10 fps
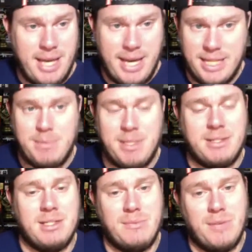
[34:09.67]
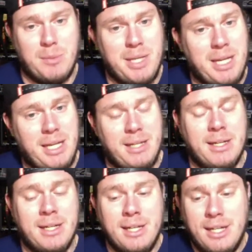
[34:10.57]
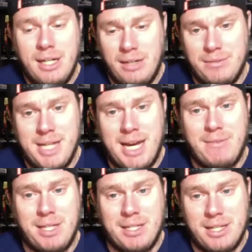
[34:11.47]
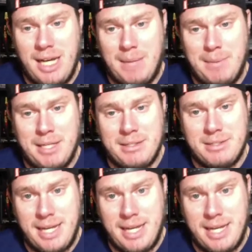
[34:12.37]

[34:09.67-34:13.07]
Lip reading: has been since the very beginning of diving into comics.